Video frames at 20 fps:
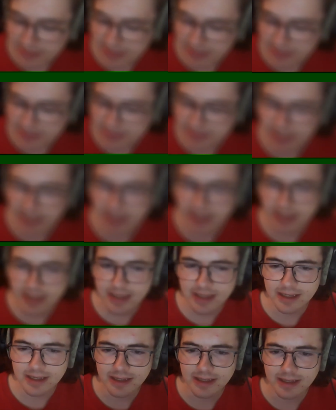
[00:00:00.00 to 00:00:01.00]
it's
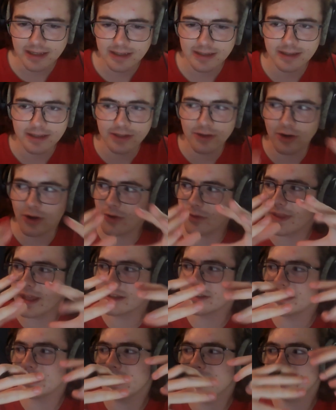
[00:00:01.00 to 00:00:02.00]

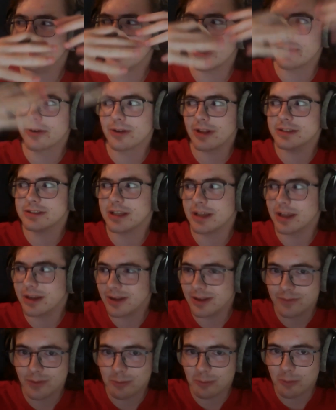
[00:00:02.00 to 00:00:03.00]
that's even generalizing it
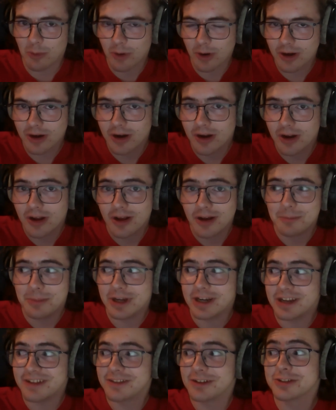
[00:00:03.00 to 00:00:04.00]
even more.
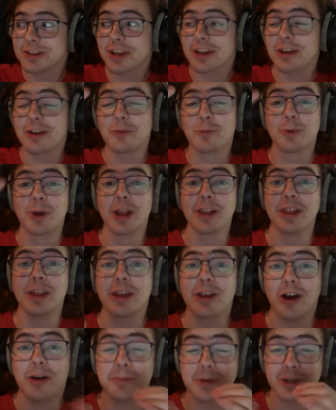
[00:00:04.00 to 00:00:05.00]
But if there's like a really
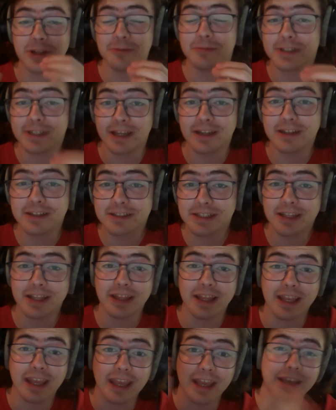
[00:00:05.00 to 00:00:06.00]
common human tendency that
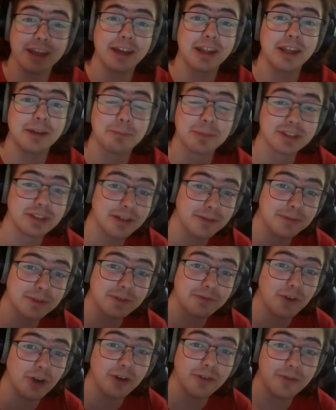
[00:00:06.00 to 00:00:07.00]
like 80% of us
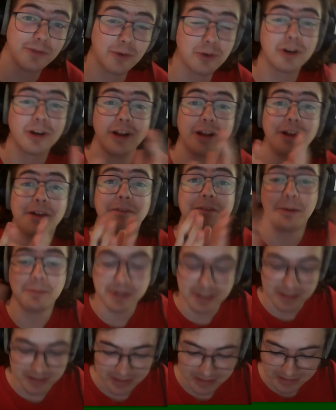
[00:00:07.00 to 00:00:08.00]
fall for, that
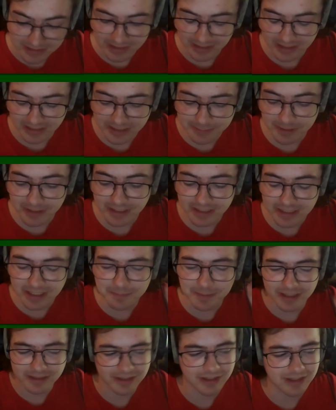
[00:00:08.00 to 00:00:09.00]
means it
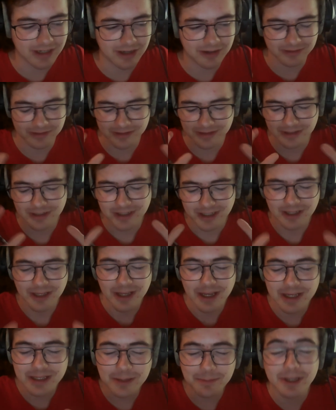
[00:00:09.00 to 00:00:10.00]
depends on how
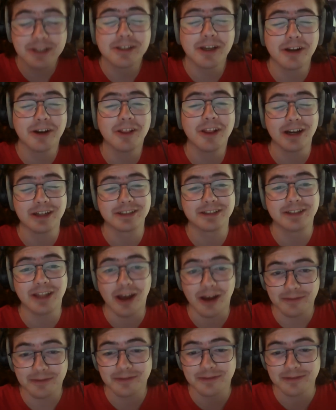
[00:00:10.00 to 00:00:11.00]
it depends on a lot of
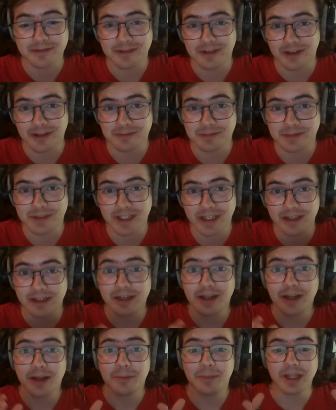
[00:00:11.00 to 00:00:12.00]
stuff. All I'm saying.
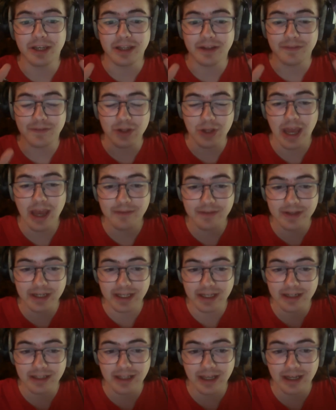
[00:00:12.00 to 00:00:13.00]
But if you have it
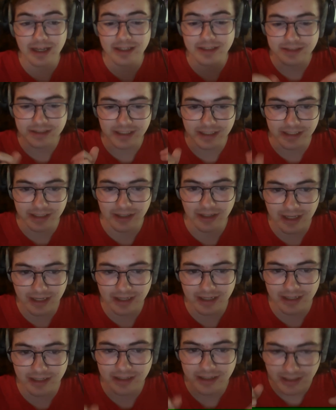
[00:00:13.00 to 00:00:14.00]
analyzed and look
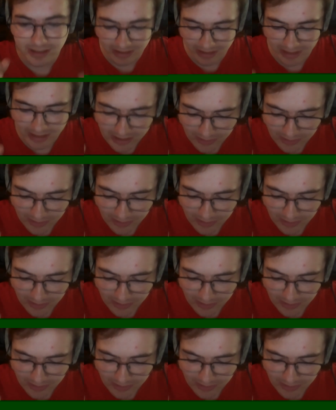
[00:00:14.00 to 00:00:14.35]
at it, it